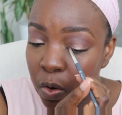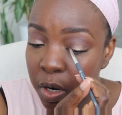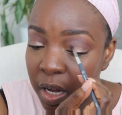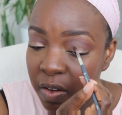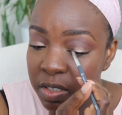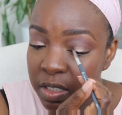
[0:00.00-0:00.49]
and
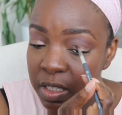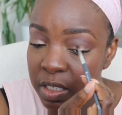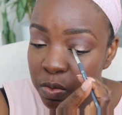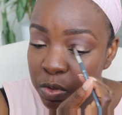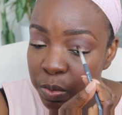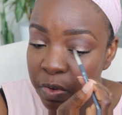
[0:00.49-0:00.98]
obviously
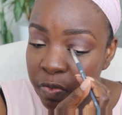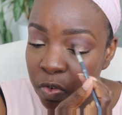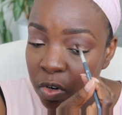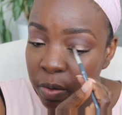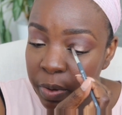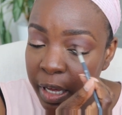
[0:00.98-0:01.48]
this was
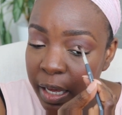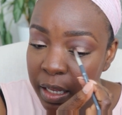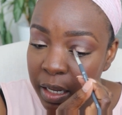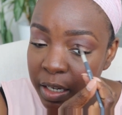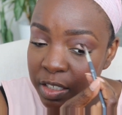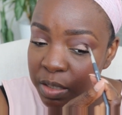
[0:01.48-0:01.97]
before we
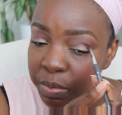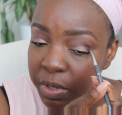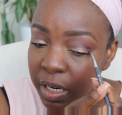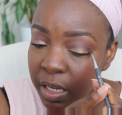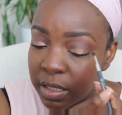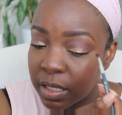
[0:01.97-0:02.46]
had like
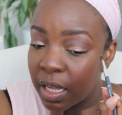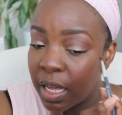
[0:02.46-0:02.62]
GPS,